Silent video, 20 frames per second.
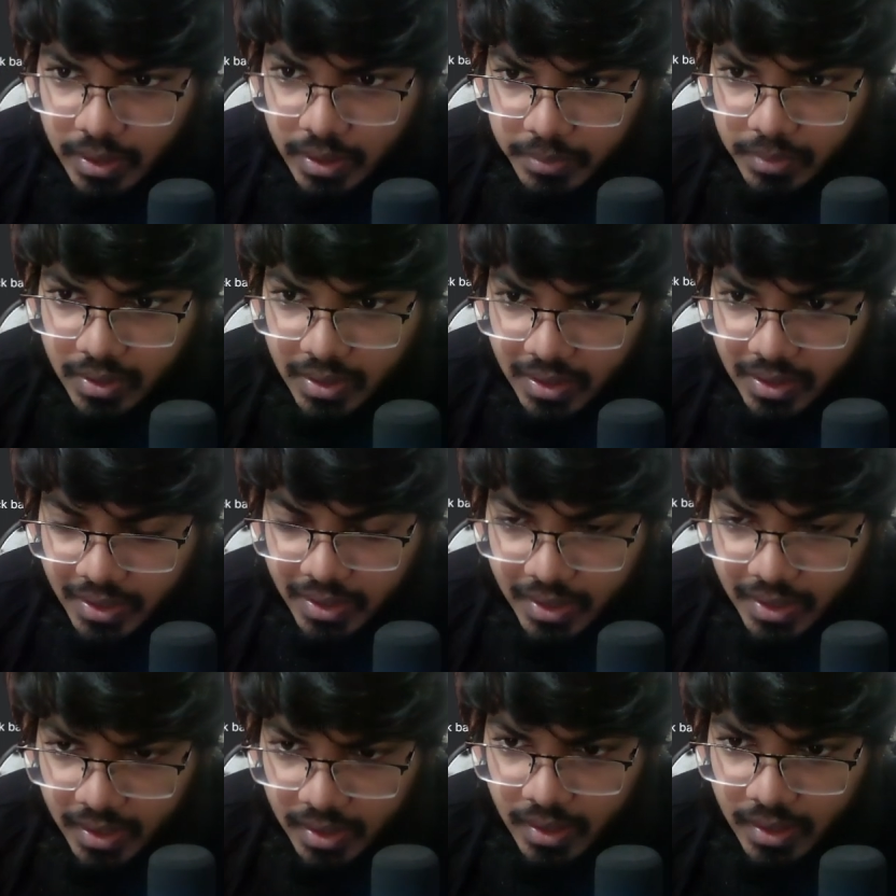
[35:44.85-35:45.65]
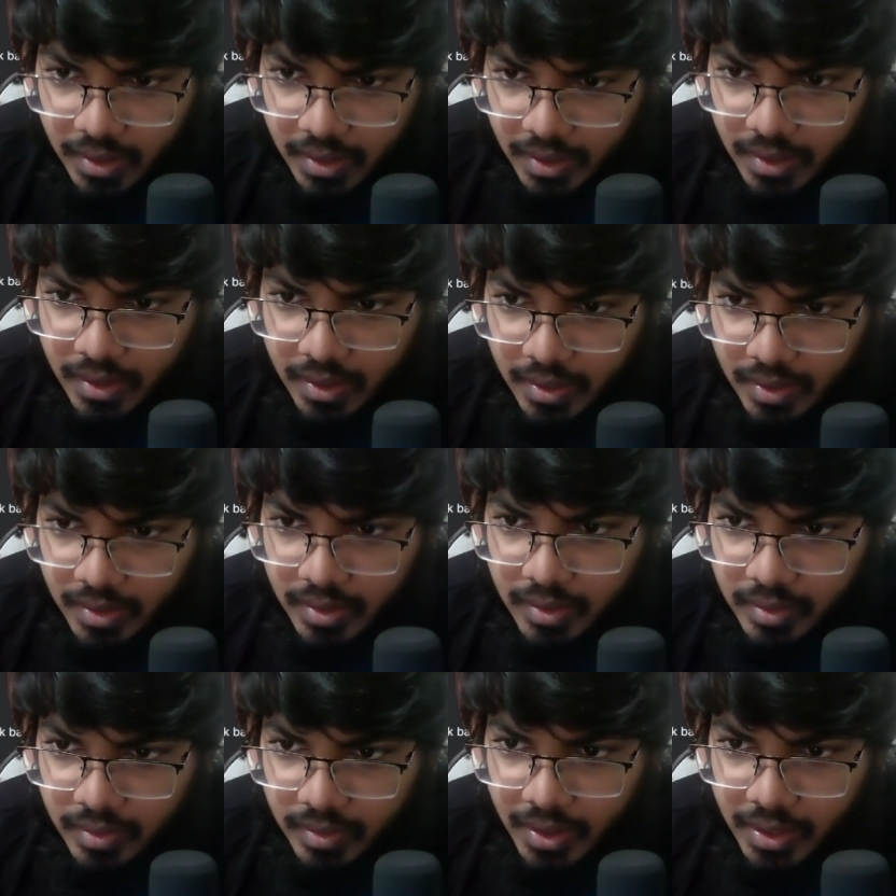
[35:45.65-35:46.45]
double click,
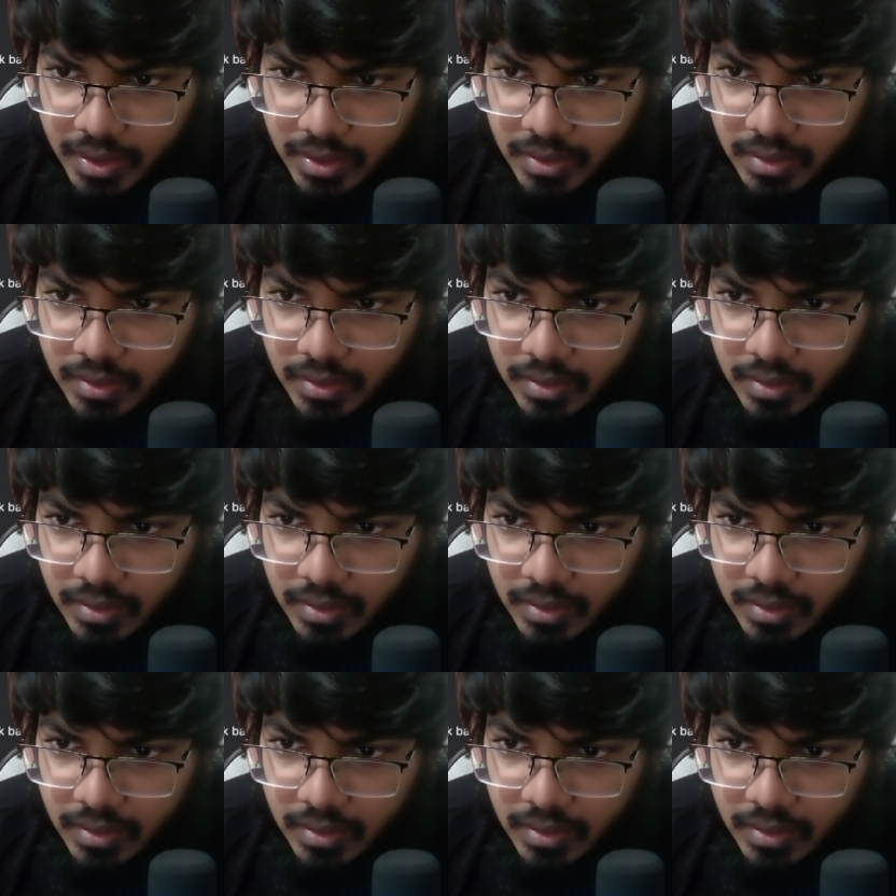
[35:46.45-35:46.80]
right?